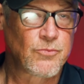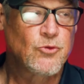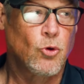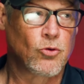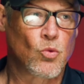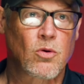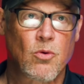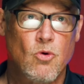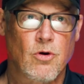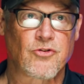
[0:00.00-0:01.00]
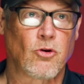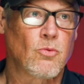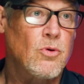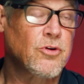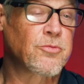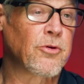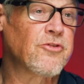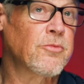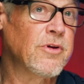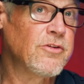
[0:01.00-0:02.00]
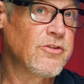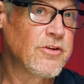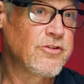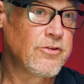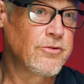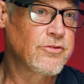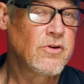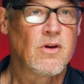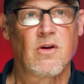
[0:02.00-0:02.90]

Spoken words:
told them where we were, told them we were experiencing some engine issues.